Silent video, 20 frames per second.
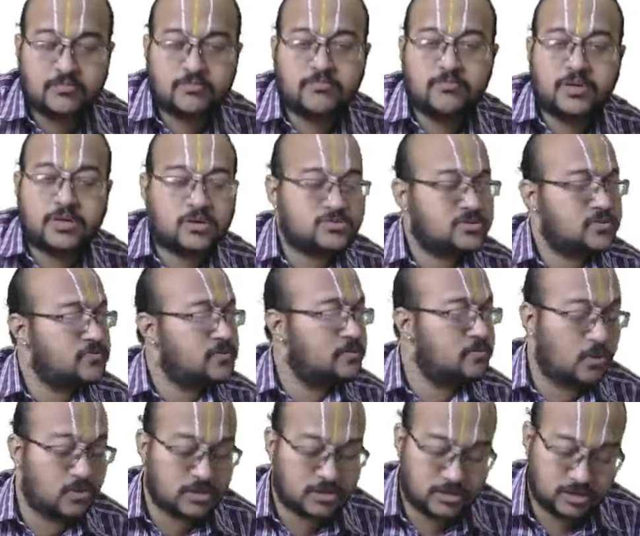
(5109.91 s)
because of the
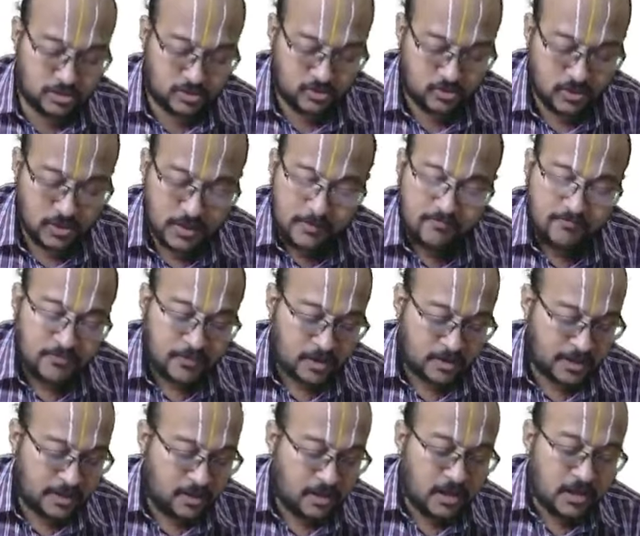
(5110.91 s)
bonus issue,
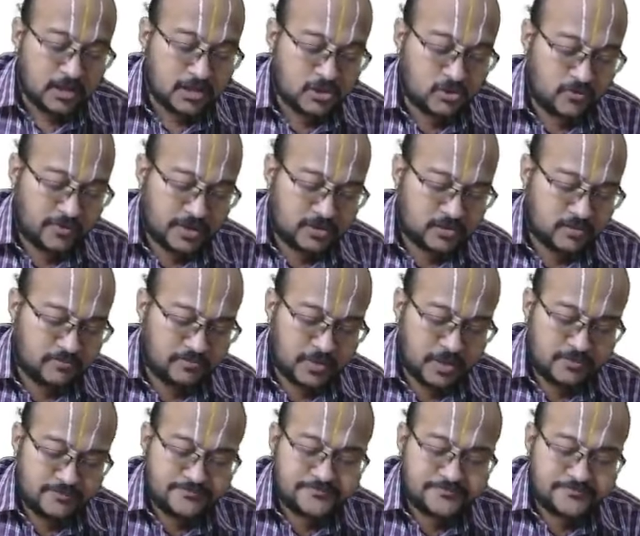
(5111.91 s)
right? So very simple.